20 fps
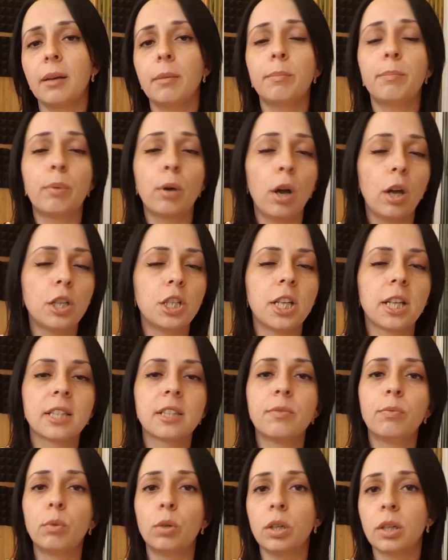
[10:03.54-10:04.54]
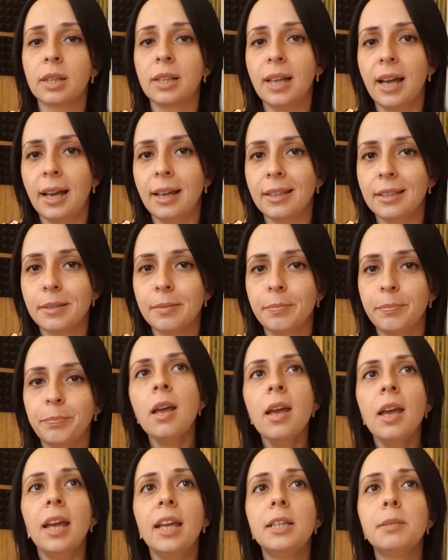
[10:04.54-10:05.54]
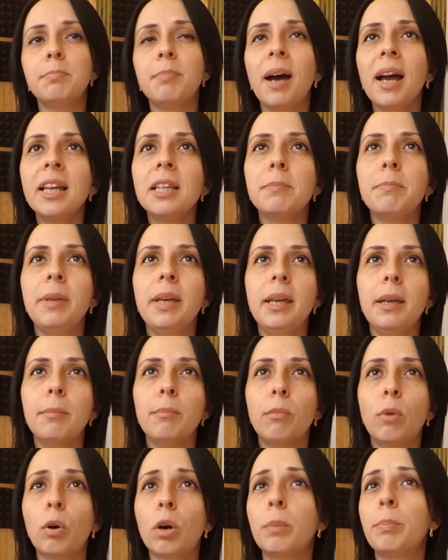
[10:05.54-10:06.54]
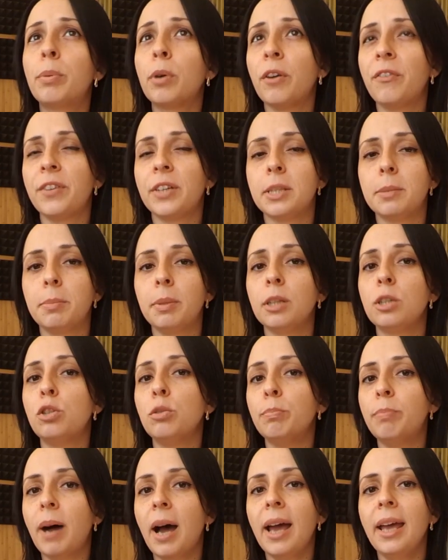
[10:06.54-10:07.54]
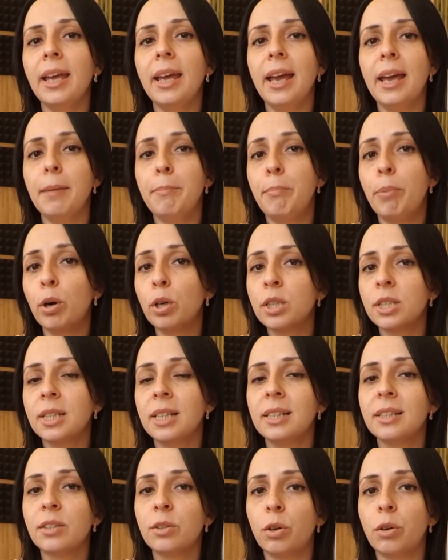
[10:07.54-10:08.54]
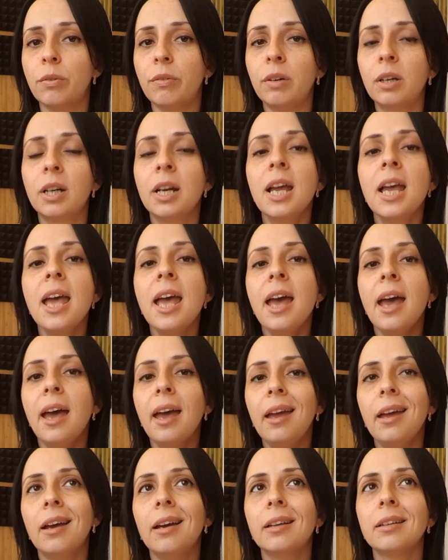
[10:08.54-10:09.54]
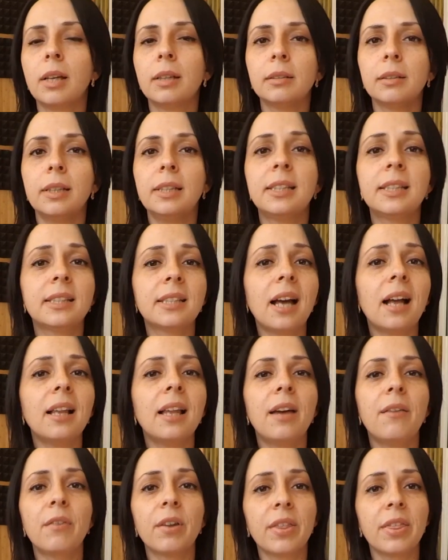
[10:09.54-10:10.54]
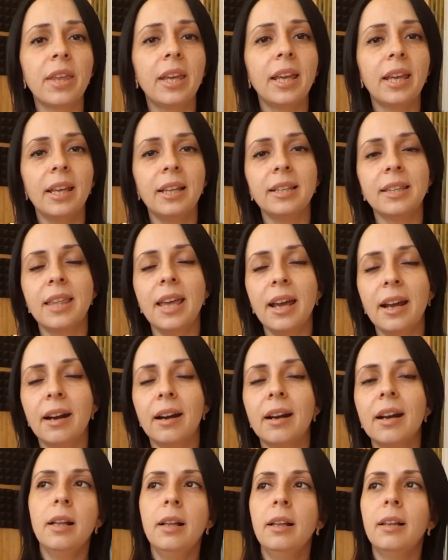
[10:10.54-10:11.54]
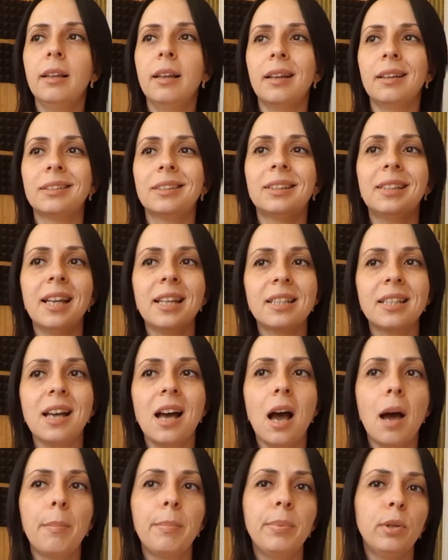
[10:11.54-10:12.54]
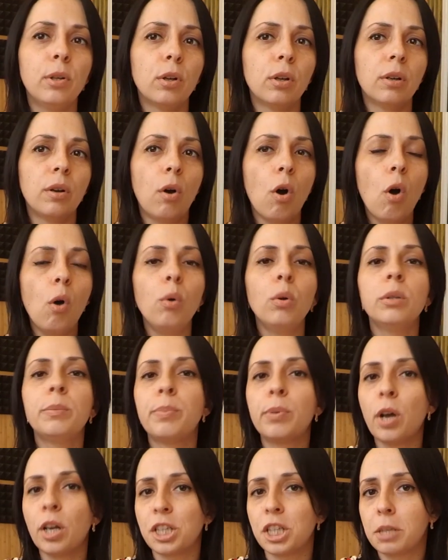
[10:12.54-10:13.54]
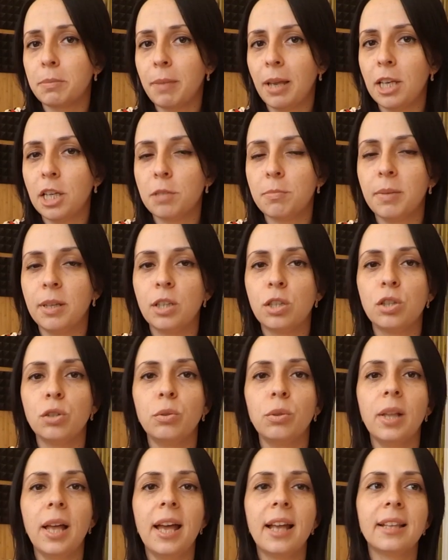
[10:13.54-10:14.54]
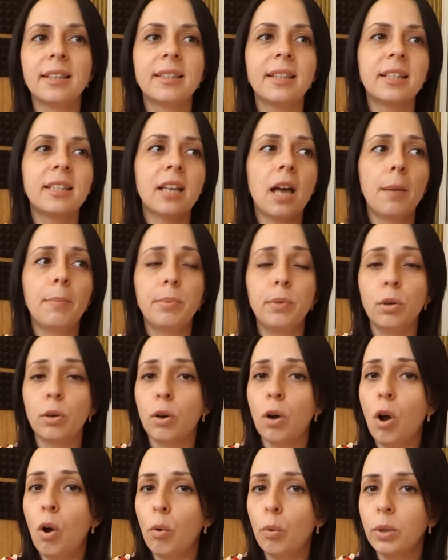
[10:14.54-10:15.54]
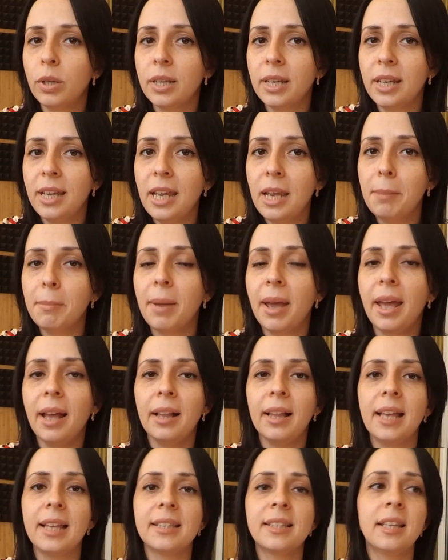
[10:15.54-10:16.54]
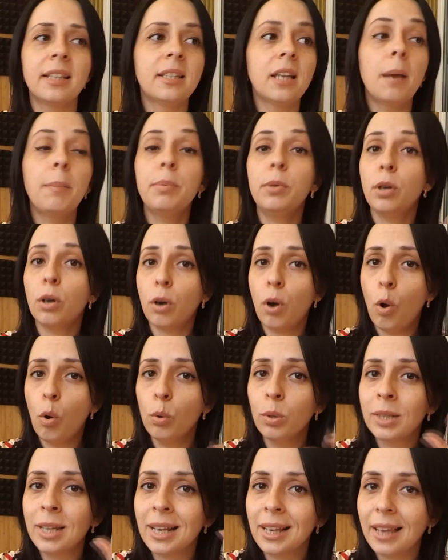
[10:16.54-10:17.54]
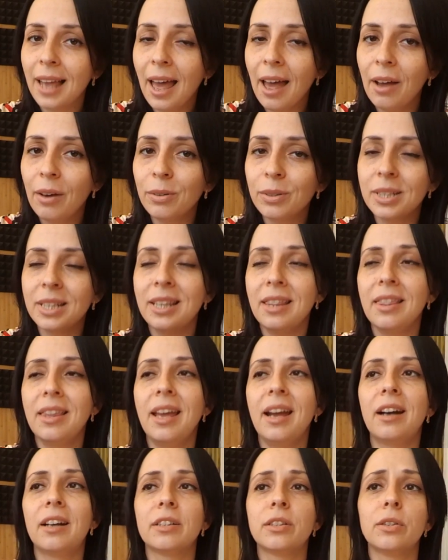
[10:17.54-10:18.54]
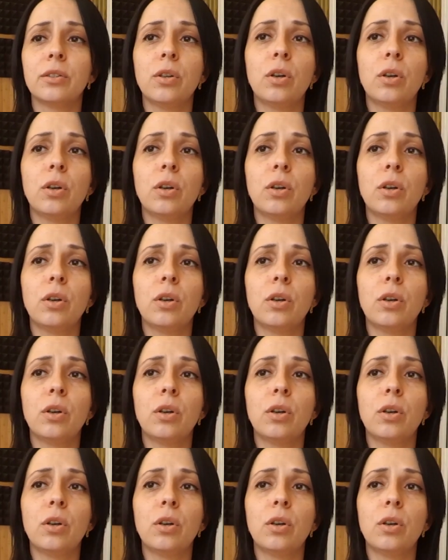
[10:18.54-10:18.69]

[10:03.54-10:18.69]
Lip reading: projects for your clients. It might be more profitable to buy a personal server and install everything in there, like set up your own project management tool and set up your own email and set up your own cloud in there so